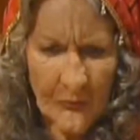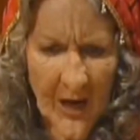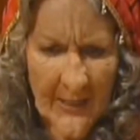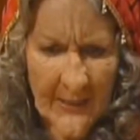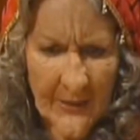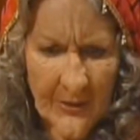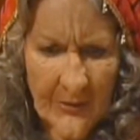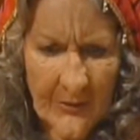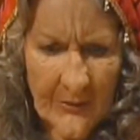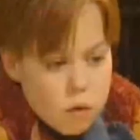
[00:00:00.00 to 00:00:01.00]
not
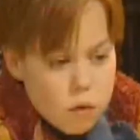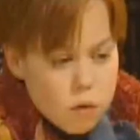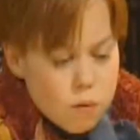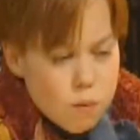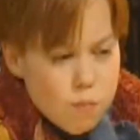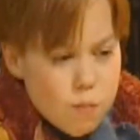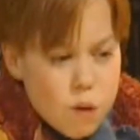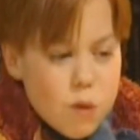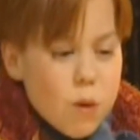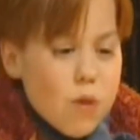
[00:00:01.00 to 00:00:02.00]
right.
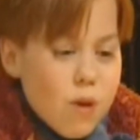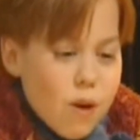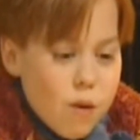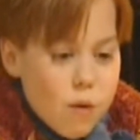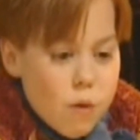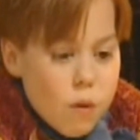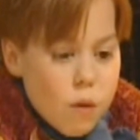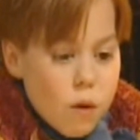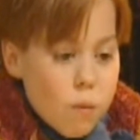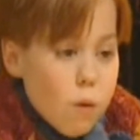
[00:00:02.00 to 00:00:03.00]
Maybe it's tired.
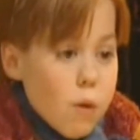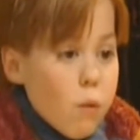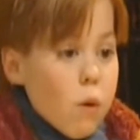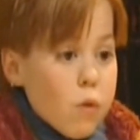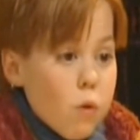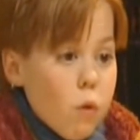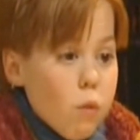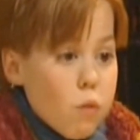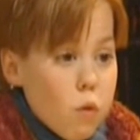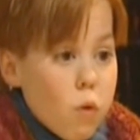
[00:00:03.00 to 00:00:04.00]
Maybe it wants
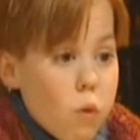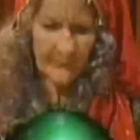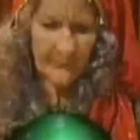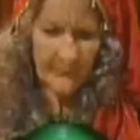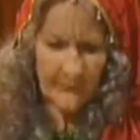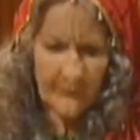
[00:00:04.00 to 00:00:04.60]
to go home too.